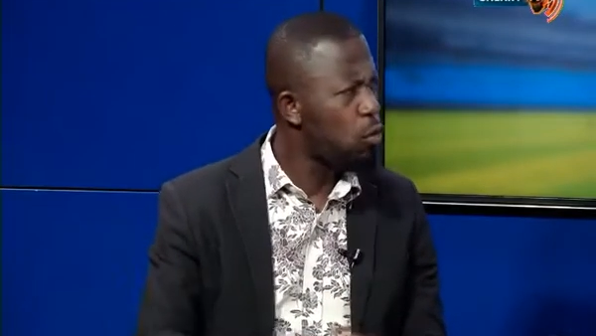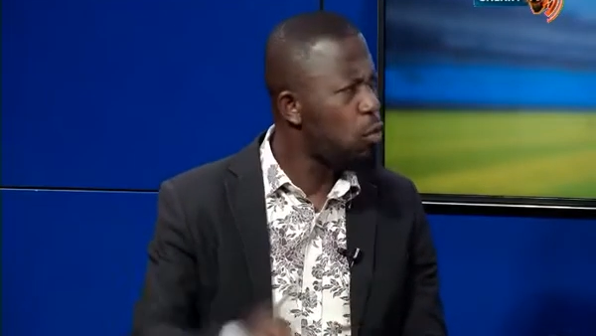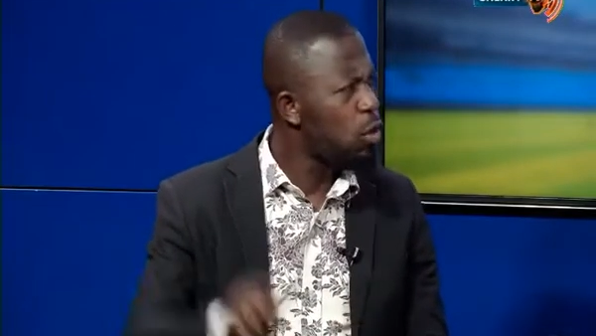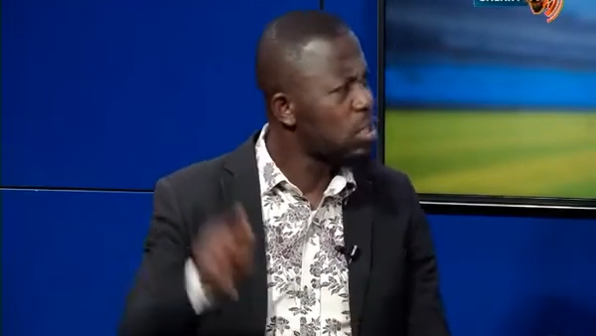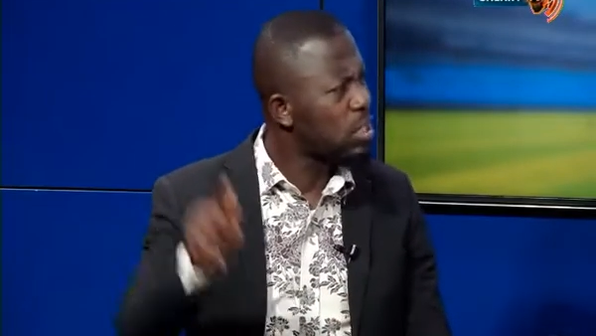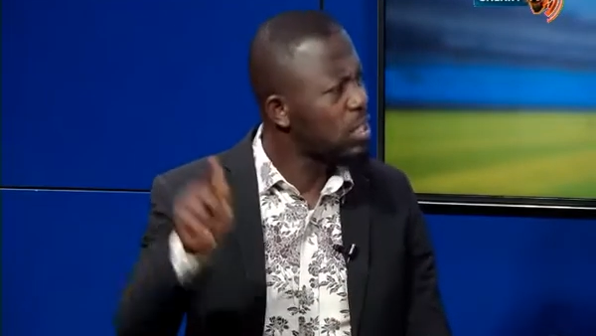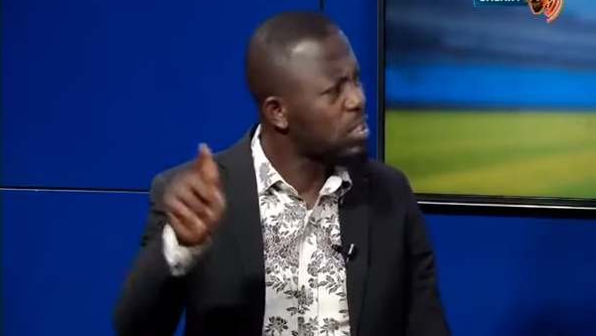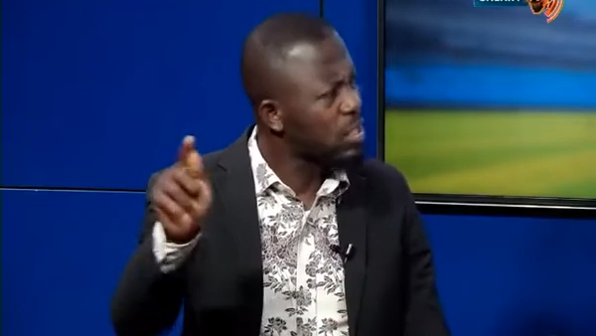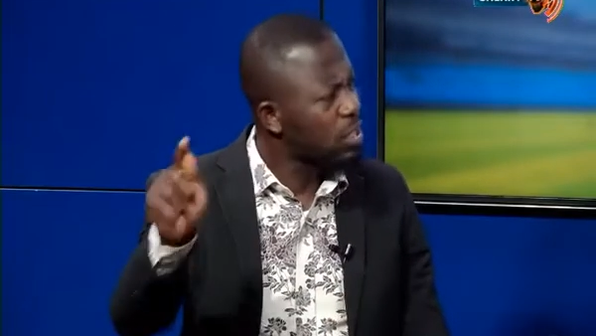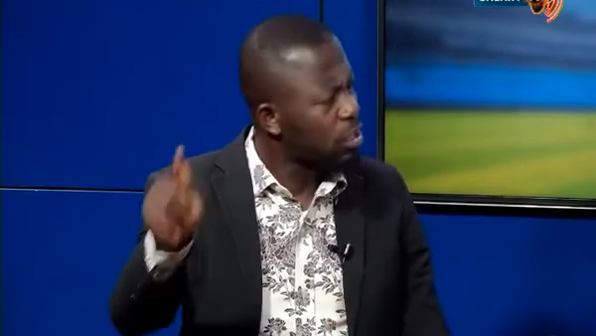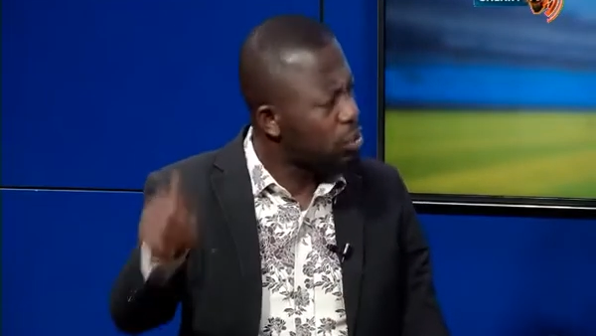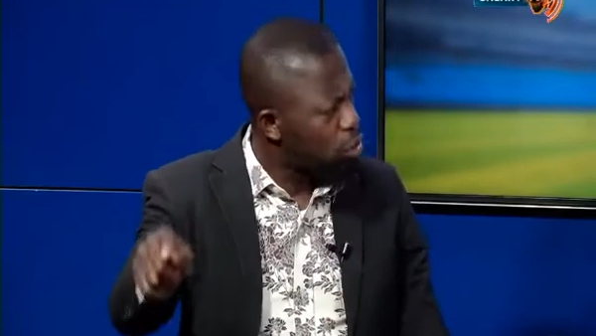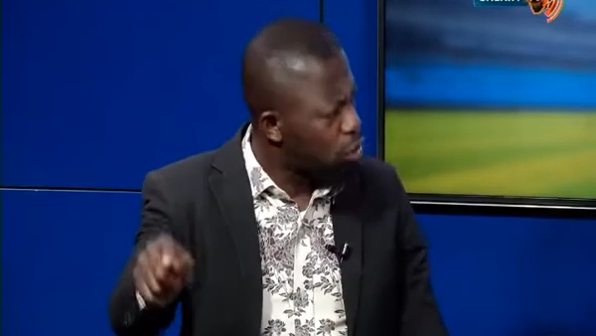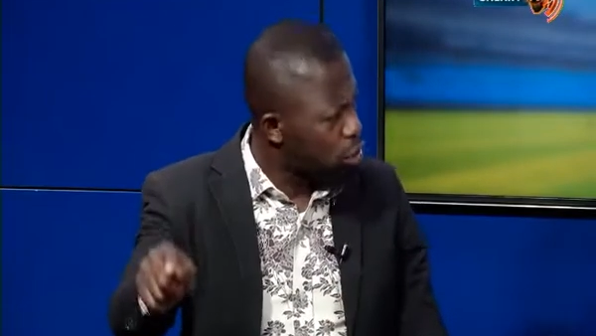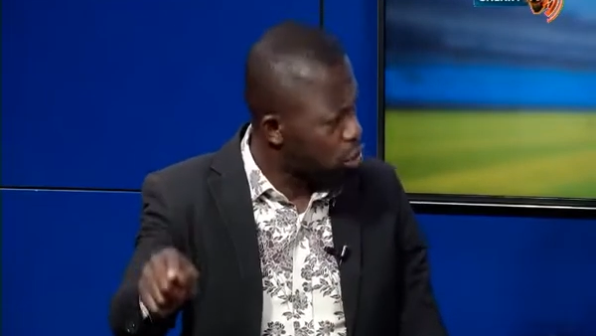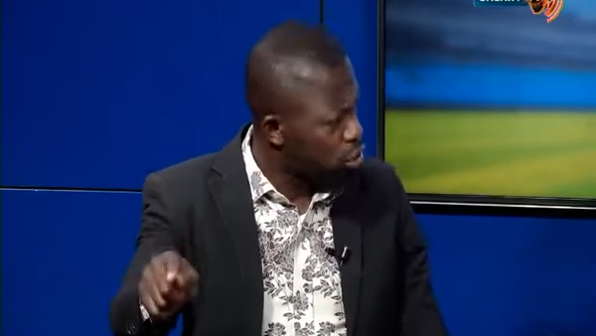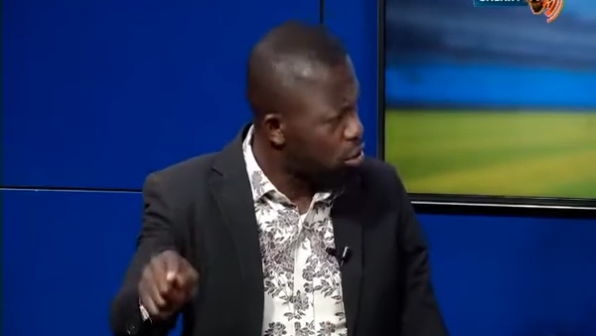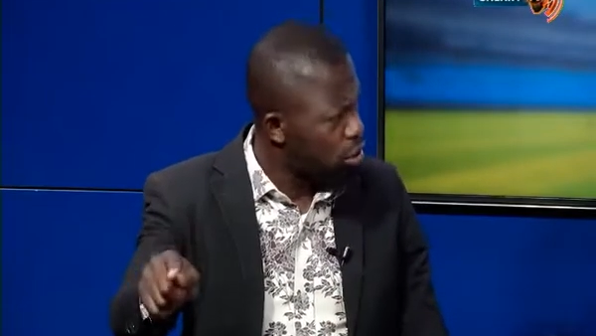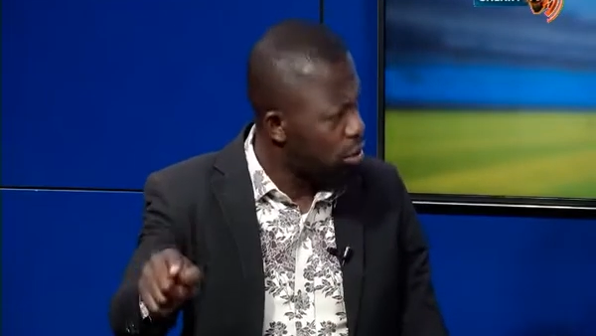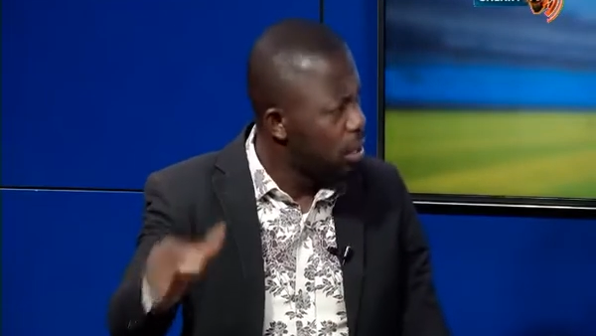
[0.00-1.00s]
what is the
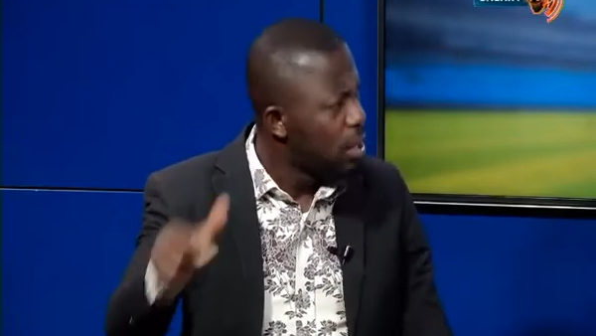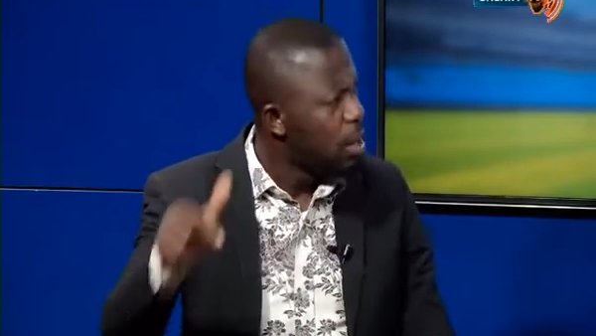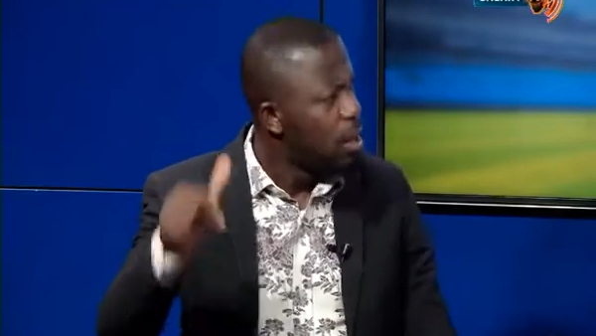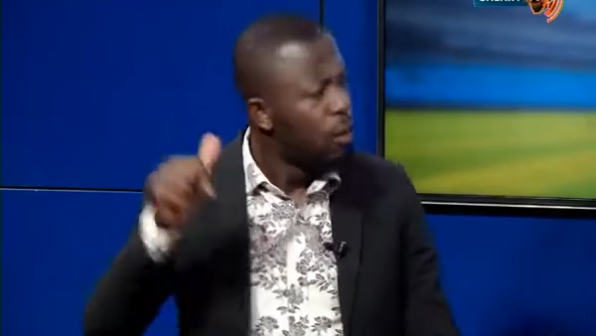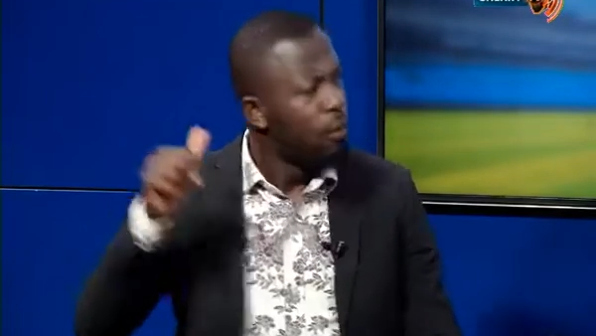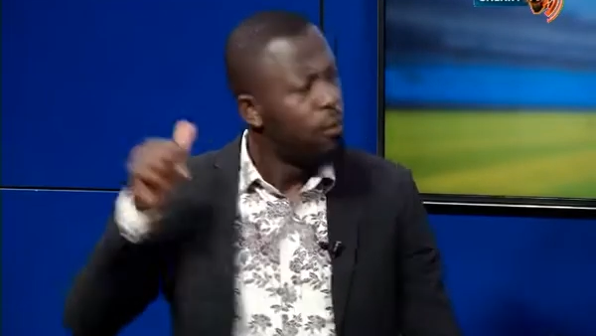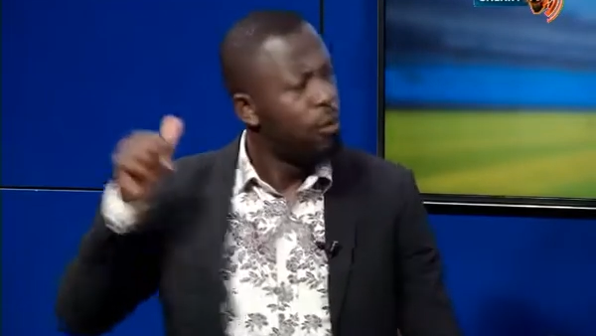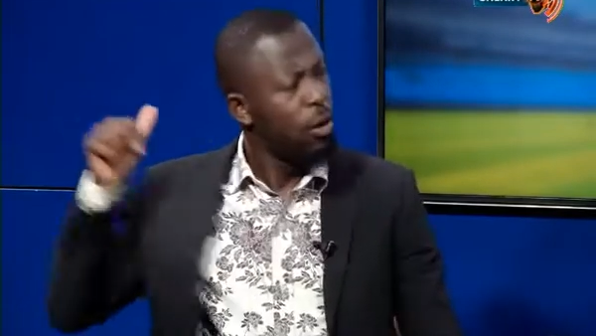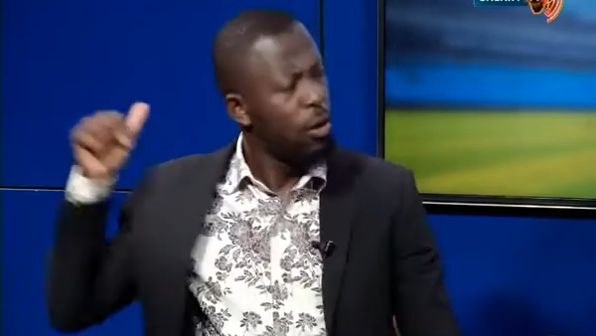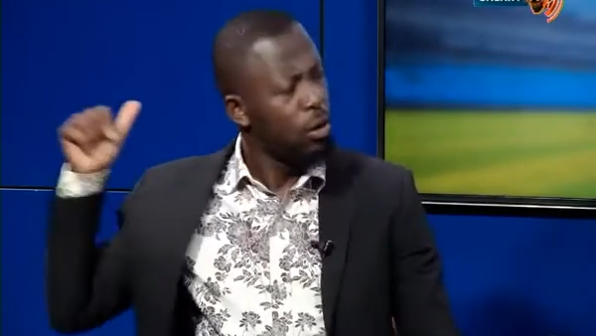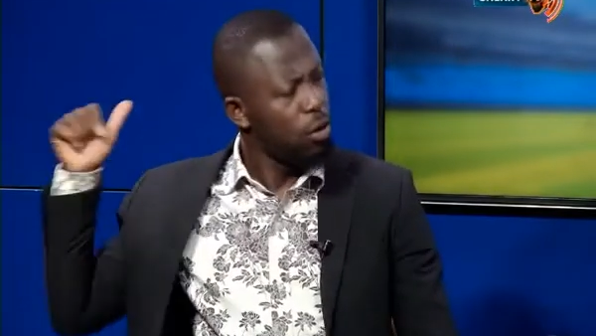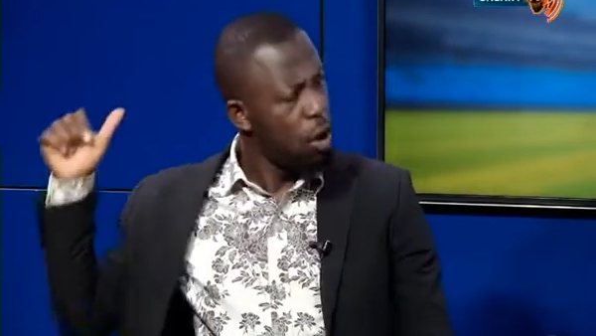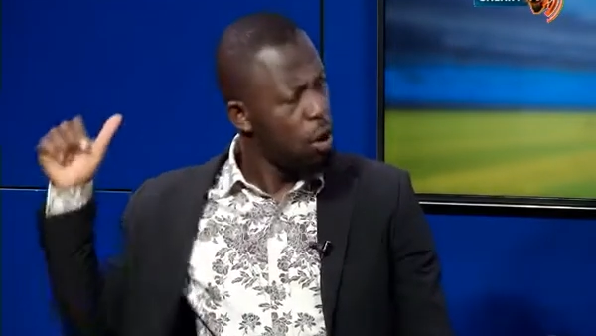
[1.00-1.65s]
caution for